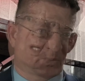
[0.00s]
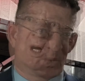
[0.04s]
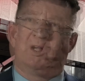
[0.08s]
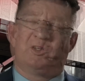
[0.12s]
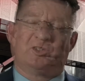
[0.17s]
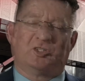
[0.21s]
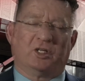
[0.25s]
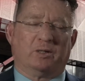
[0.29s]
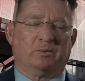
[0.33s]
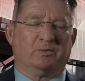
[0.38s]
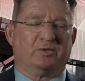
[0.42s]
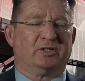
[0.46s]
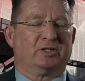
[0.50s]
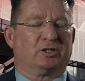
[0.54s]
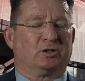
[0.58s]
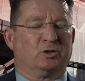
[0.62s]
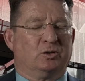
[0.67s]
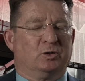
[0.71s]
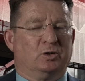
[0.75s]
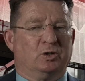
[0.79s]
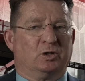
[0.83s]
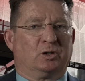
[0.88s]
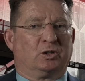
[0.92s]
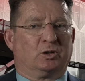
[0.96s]
On top of the
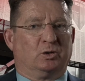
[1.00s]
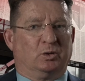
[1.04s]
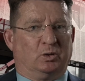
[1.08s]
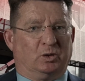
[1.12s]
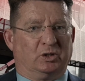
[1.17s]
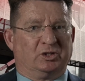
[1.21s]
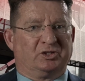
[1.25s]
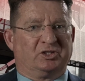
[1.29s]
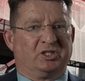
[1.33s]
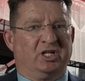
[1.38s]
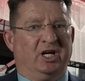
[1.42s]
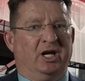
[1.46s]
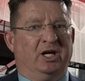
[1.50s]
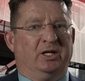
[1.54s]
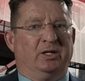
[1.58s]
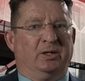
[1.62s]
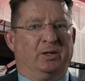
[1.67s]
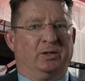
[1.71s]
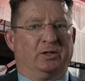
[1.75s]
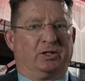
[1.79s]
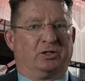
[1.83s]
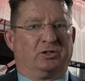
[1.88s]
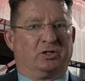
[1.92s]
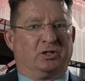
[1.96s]
core course,
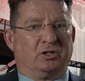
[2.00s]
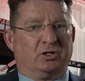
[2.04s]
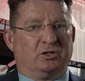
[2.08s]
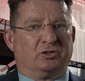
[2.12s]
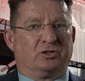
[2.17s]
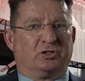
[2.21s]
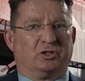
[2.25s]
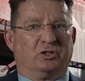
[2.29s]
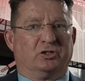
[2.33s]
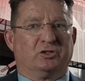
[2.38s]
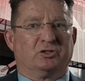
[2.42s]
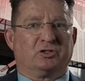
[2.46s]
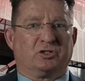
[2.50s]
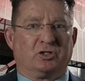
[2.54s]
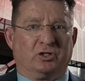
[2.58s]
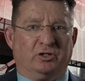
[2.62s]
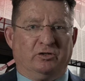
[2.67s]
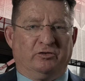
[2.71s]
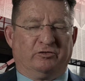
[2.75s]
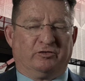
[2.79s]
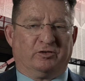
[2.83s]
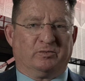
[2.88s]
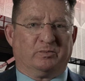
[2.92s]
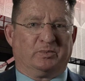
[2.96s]
you can choose
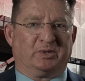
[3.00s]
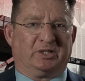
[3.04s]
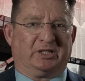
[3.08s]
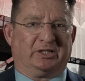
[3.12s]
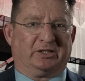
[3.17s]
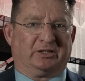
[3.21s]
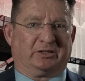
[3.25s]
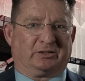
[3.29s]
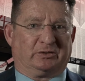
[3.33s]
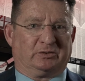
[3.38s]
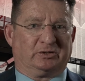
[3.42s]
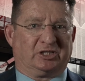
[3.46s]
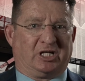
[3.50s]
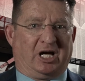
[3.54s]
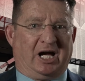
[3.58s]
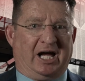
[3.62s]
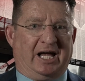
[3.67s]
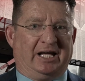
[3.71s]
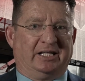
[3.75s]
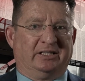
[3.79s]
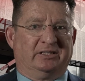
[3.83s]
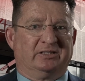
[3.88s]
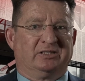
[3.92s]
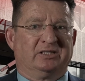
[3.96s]
two from political
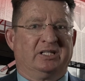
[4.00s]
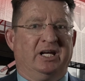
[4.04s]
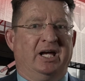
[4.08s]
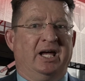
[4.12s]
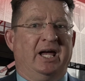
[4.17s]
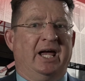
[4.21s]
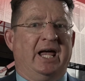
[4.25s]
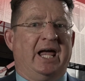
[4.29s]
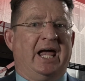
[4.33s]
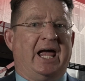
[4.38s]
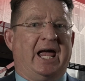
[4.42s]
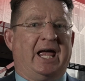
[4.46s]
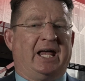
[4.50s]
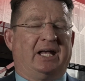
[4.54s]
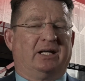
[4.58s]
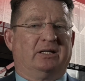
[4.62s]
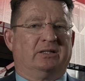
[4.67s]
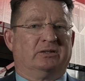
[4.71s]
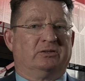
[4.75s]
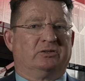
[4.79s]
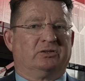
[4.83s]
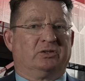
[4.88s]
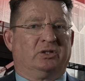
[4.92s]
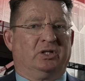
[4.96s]
science
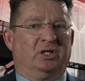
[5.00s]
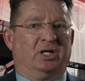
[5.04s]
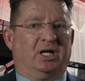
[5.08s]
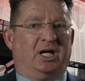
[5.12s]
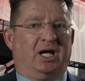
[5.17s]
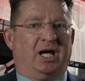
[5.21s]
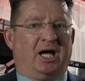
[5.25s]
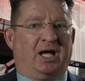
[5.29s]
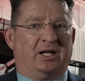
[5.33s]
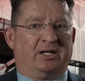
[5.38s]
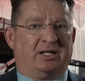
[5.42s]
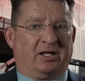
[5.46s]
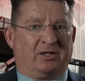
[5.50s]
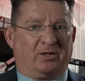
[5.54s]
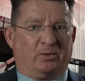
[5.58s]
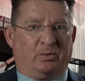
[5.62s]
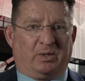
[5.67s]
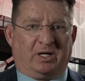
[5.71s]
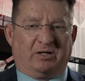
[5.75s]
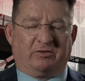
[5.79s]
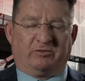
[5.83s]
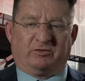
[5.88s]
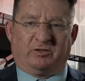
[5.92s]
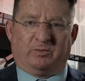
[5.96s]
and another
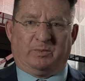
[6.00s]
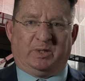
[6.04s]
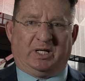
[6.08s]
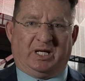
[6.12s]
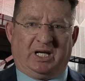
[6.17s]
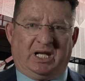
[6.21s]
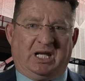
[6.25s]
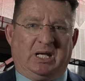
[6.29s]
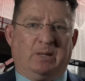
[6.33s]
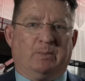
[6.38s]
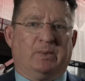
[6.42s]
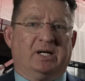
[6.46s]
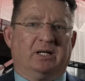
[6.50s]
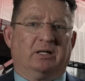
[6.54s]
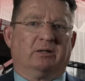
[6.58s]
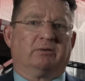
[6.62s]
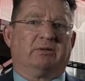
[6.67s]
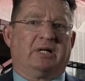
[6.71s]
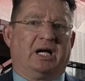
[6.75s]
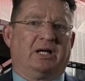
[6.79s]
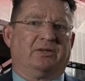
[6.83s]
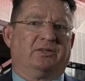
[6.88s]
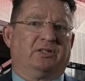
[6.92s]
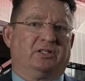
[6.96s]
one from anywhere
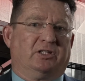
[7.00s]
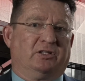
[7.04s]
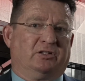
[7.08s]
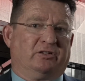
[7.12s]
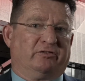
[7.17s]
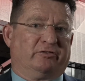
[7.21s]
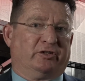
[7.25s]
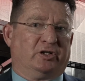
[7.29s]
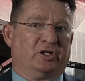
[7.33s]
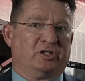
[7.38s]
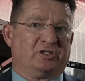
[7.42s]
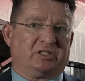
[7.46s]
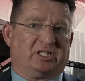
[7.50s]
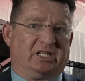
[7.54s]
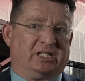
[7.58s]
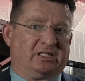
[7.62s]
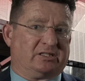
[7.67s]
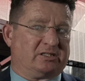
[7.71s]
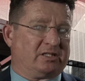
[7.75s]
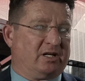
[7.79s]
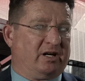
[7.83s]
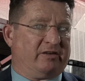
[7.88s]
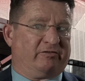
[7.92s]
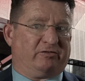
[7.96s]
around the university.
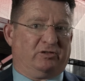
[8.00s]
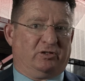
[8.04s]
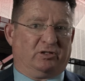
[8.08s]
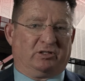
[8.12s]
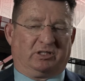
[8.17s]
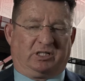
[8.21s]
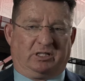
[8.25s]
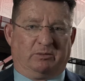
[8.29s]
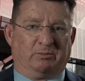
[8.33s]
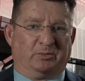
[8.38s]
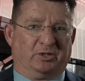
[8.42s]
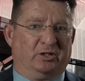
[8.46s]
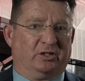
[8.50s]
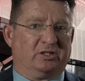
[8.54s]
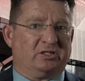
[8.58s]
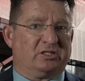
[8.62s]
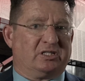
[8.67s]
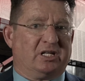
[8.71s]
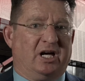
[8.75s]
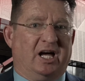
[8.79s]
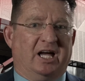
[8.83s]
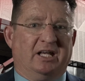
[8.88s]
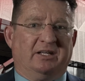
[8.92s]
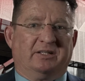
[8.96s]
So if you're a computer
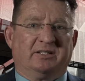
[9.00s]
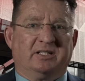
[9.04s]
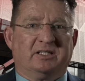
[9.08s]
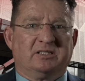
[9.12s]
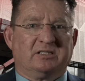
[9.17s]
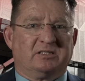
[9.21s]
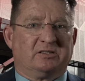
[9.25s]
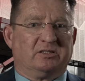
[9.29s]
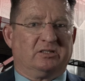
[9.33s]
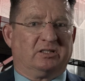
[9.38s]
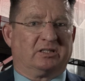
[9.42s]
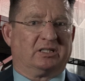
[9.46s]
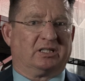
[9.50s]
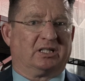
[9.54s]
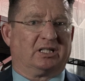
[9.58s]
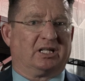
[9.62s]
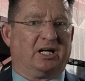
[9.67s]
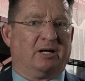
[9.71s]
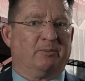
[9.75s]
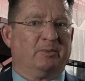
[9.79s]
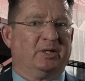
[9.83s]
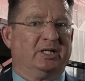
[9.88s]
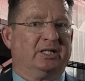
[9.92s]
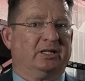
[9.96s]
scientist, you can
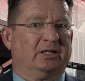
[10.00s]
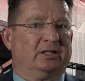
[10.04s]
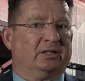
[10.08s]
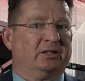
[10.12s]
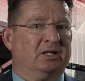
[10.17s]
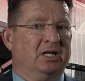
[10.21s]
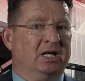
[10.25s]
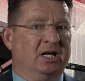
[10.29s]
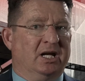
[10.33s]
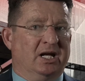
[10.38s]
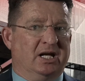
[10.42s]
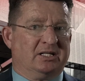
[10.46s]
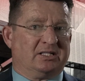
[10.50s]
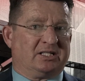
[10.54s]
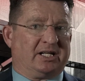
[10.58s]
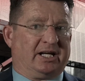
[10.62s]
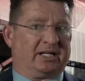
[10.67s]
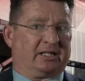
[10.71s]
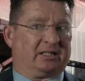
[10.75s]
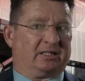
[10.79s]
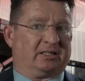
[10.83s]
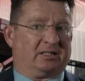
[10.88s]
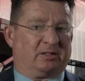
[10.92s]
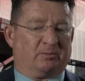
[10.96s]
come in and
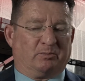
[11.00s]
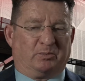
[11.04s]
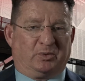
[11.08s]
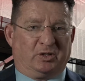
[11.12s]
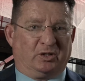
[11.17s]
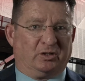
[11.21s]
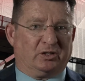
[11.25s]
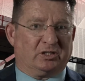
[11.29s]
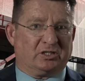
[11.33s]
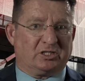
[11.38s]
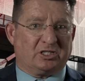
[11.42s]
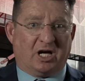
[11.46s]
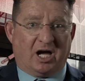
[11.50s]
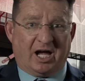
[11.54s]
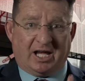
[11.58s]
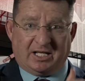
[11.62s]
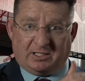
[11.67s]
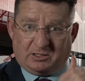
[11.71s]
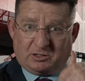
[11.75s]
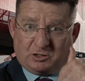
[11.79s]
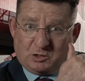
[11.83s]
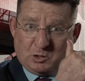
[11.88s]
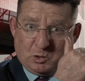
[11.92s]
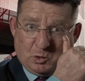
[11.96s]
take a computer
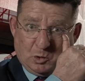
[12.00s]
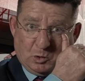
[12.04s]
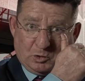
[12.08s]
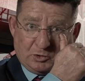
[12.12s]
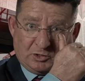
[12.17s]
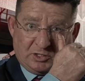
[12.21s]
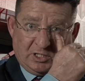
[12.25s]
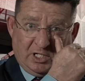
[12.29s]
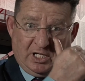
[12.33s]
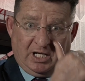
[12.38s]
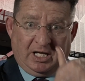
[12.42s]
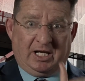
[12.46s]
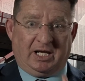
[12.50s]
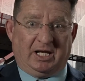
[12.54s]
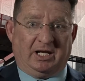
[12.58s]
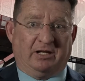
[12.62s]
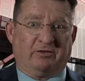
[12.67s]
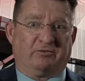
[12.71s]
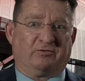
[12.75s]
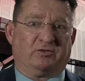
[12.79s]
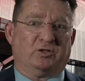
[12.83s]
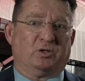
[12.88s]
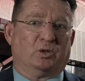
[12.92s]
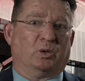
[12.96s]
science course.
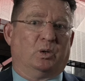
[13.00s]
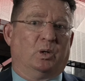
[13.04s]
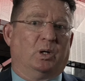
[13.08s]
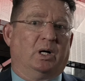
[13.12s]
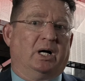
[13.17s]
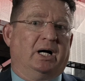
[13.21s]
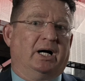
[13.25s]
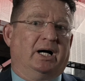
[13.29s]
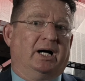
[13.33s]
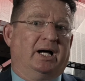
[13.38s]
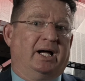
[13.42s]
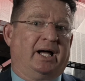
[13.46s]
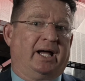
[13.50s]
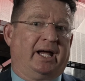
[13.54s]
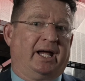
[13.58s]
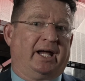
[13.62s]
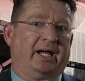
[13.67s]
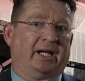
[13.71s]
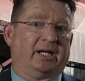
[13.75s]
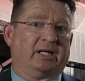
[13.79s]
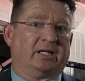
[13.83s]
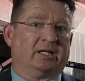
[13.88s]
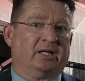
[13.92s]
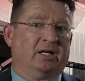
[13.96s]
If you're
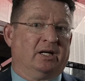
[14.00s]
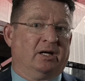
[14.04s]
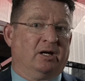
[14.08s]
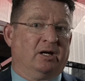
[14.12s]
a